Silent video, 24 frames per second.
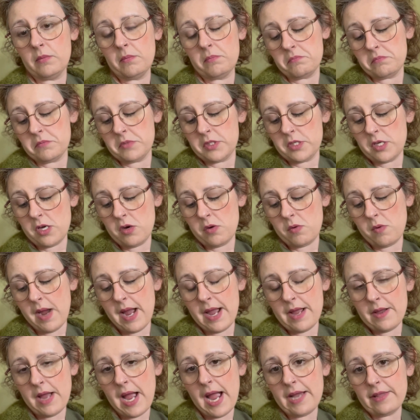So
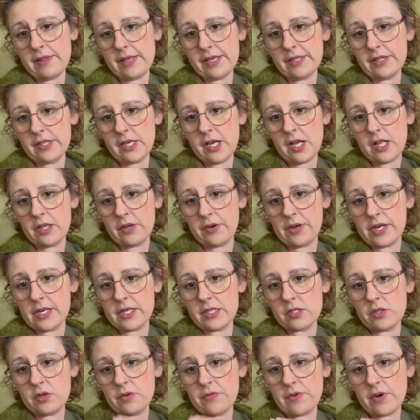I like the coloring
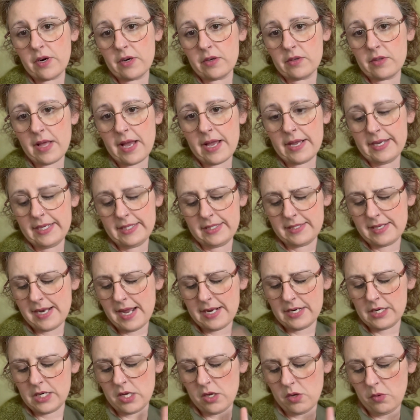so far a lot. It's
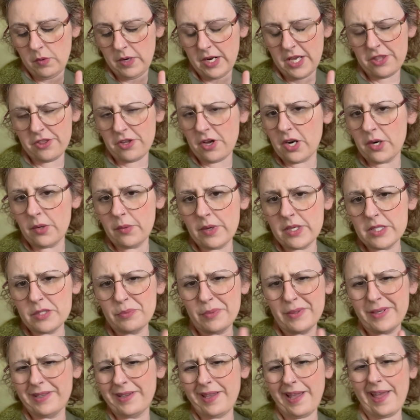not at all what I thought it was,
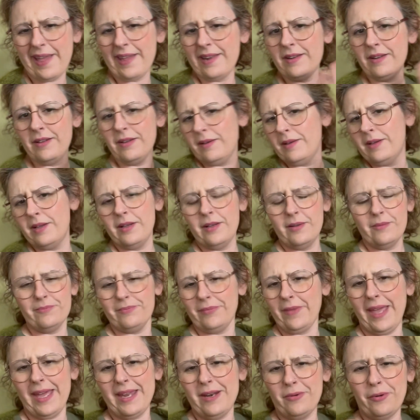but again,
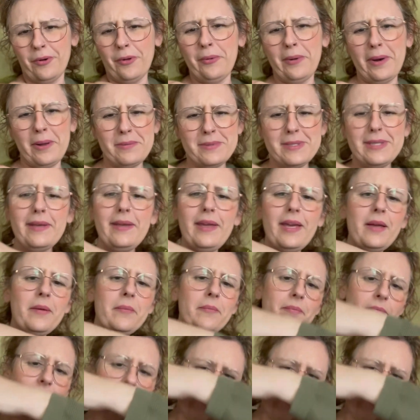I don't know what I was thinking.